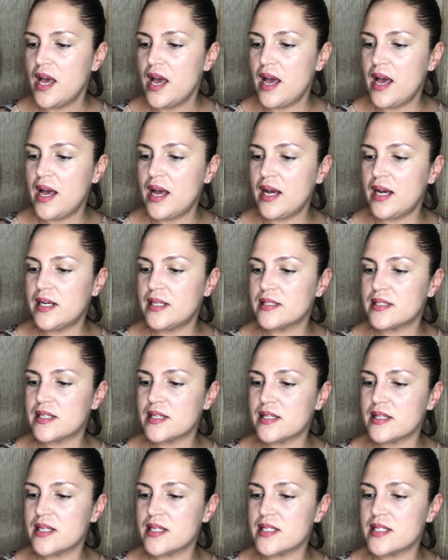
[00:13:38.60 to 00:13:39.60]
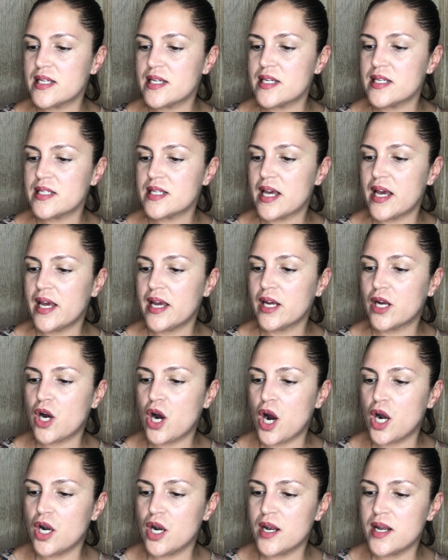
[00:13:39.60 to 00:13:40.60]
And this is a
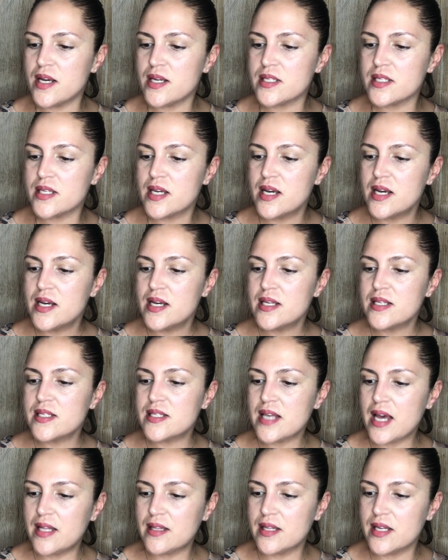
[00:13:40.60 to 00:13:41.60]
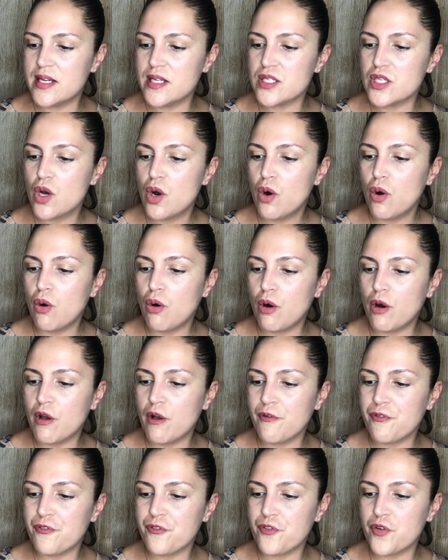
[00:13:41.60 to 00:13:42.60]
colorless, scentless,
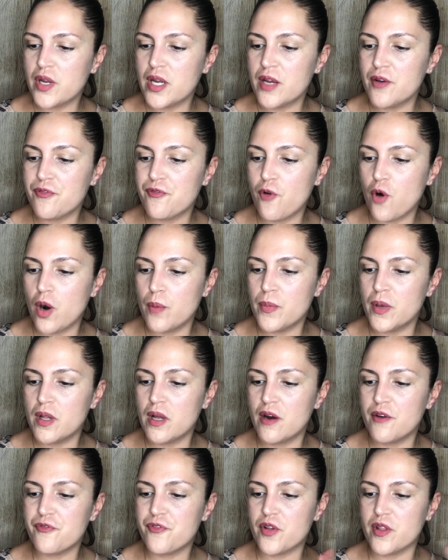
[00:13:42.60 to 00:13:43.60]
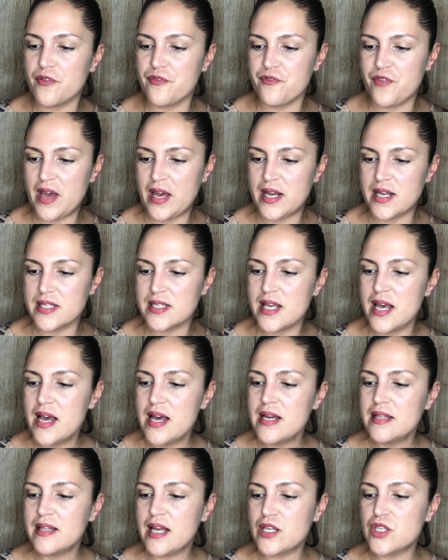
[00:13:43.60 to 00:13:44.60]
oil-free formula for the face
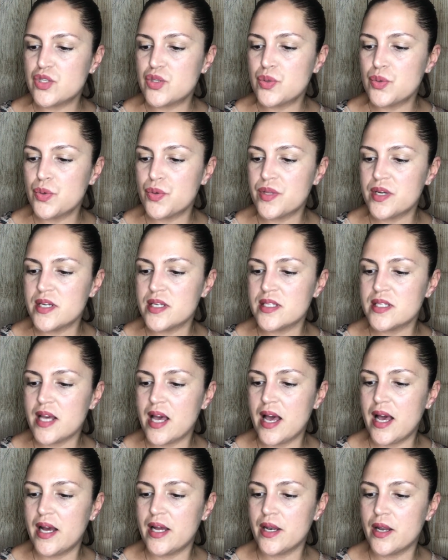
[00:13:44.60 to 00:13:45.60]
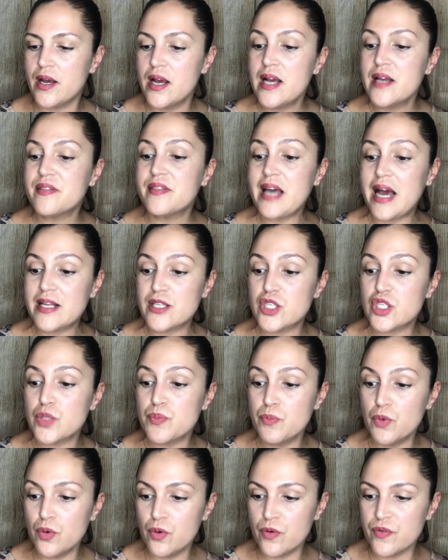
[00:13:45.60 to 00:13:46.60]
that soothes and that
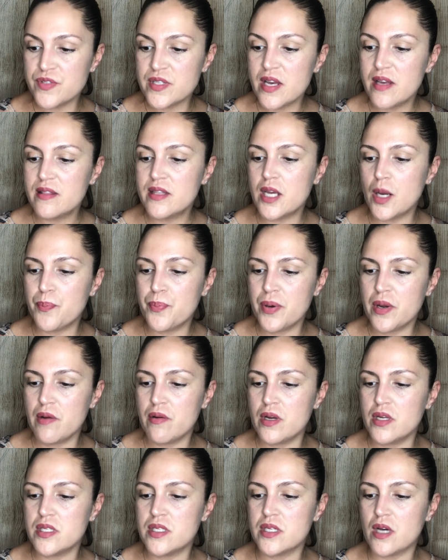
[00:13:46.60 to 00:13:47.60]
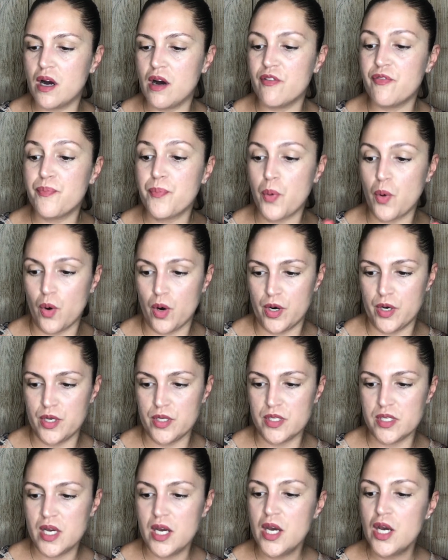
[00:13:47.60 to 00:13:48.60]
smooths the appearance of
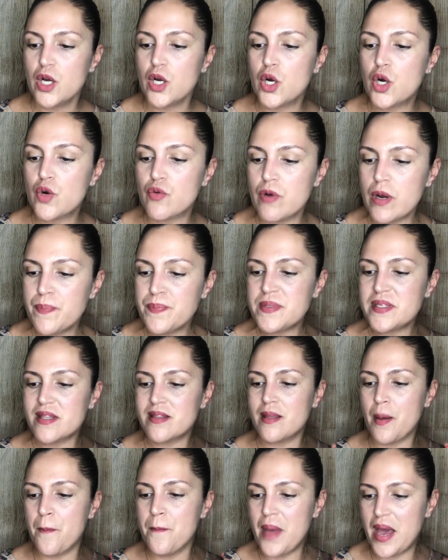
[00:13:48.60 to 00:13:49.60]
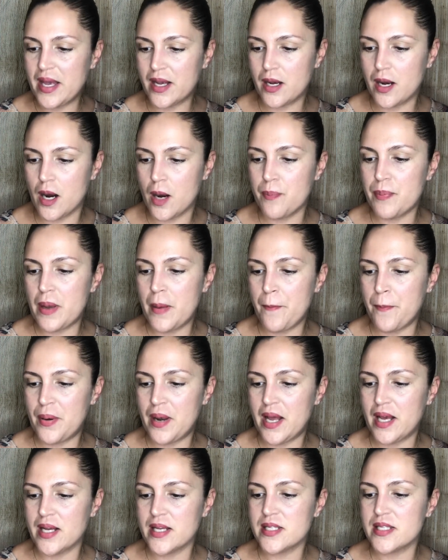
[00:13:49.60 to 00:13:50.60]
pores, grips the makeup in
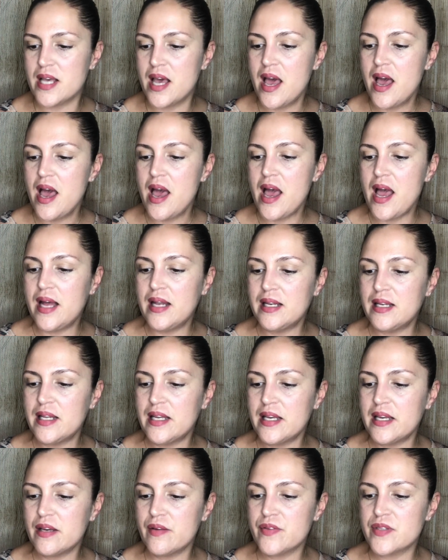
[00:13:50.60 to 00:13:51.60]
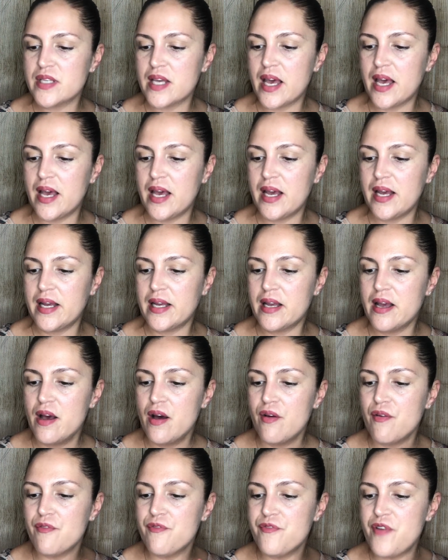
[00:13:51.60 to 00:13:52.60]
place, and leaves a
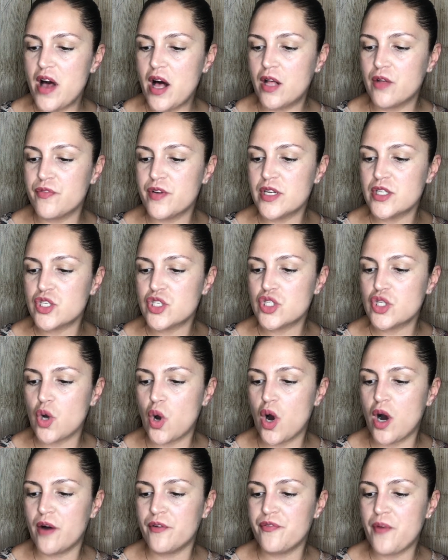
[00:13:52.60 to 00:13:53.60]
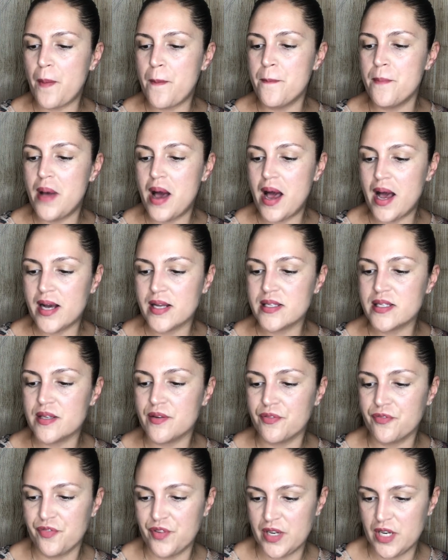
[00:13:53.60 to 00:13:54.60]
velvet, soft, matte
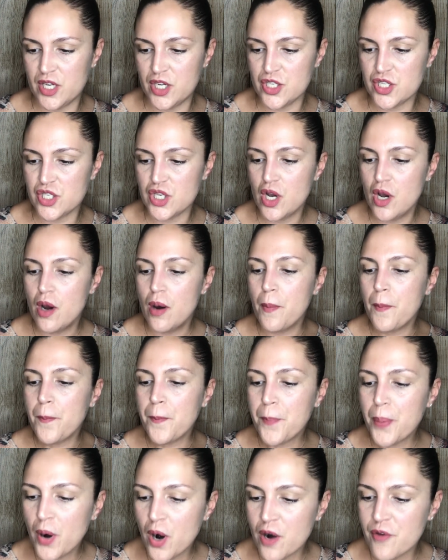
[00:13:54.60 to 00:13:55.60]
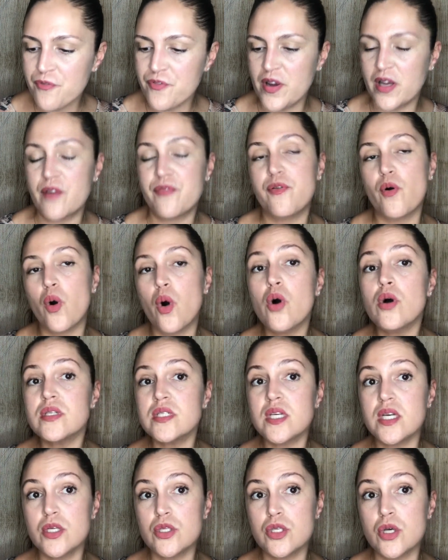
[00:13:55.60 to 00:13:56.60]
finish, perfect for all
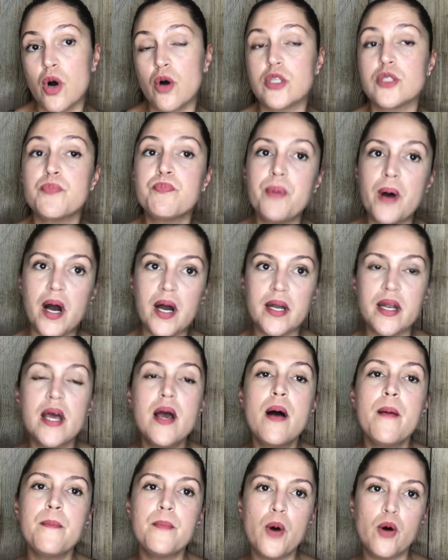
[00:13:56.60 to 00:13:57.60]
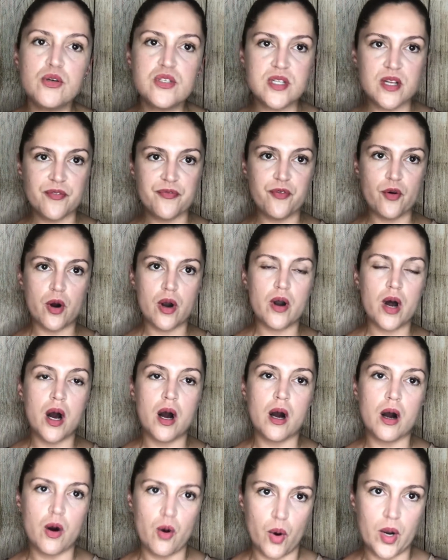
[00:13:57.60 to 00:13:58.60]
skin tones, but mostly for
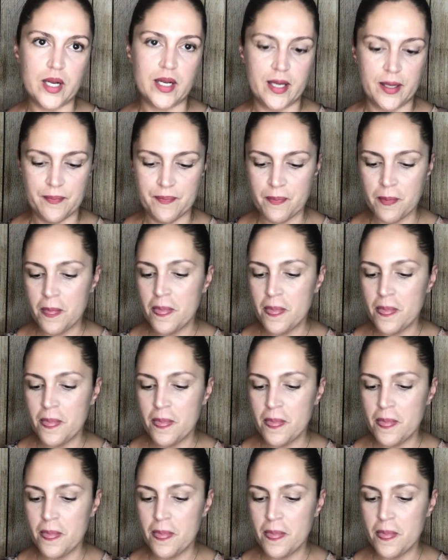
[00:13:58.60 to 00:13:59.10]
uh, oily.